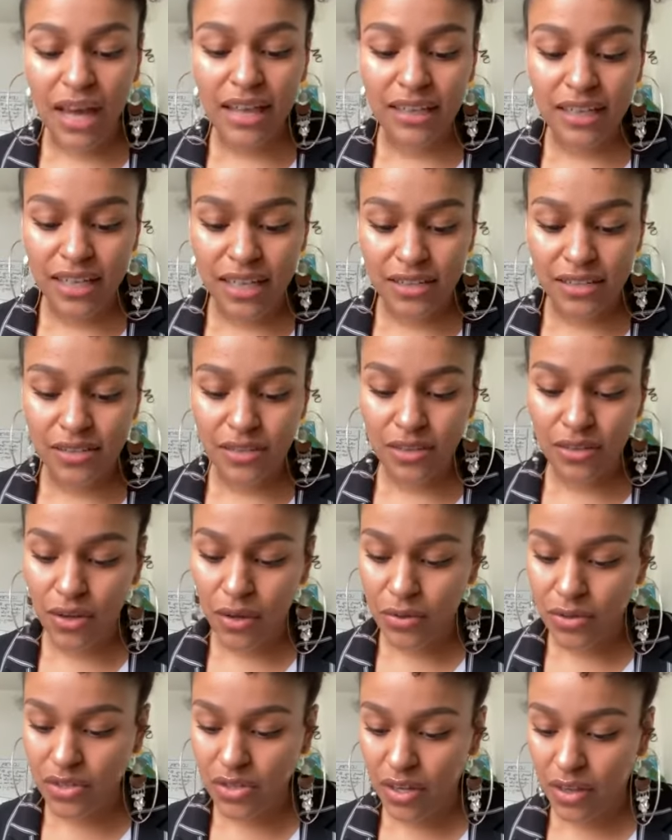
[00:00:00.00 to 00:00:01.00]
validates the
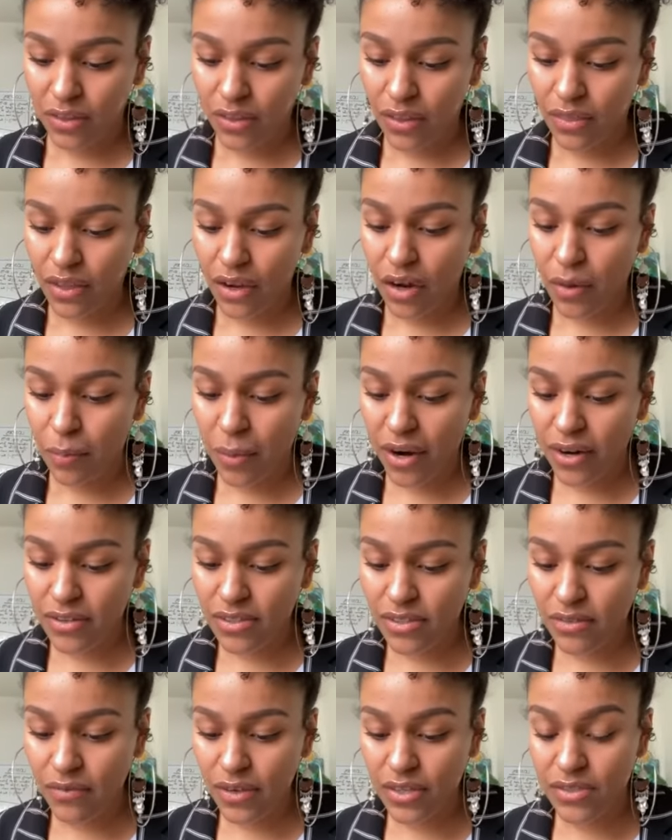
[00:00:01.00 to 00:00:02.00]
notion that there are
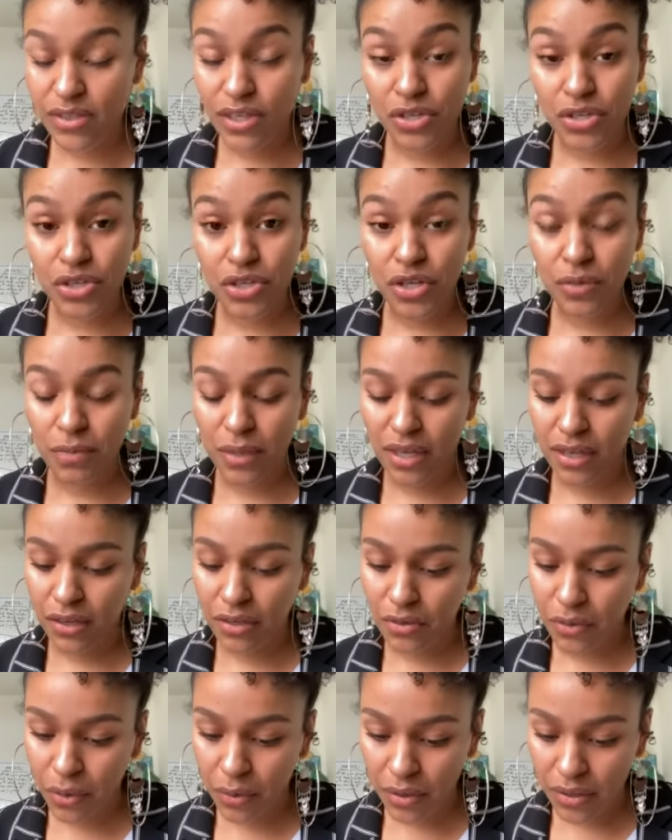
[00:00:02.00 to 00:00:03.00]
parts of us that should be
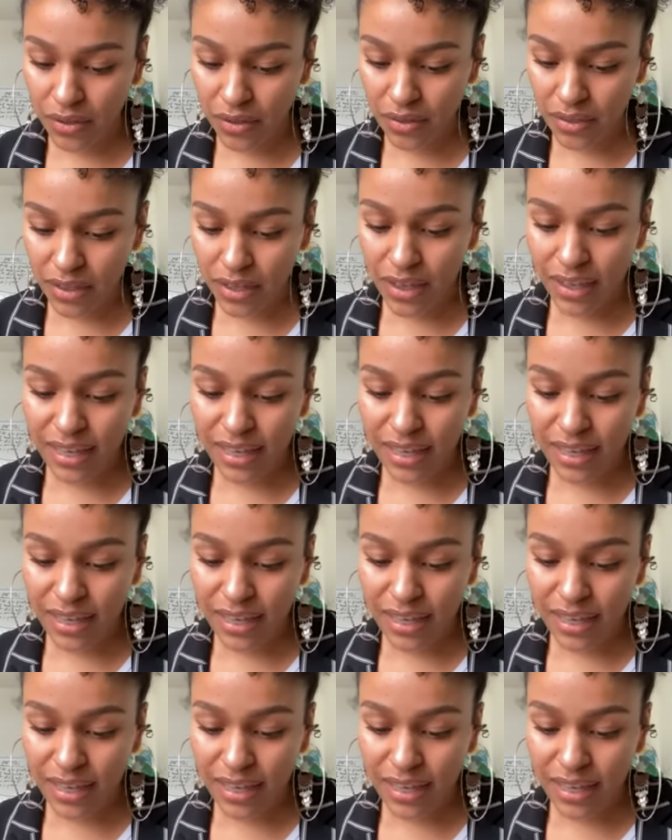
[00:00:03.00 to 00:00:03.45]
ignored,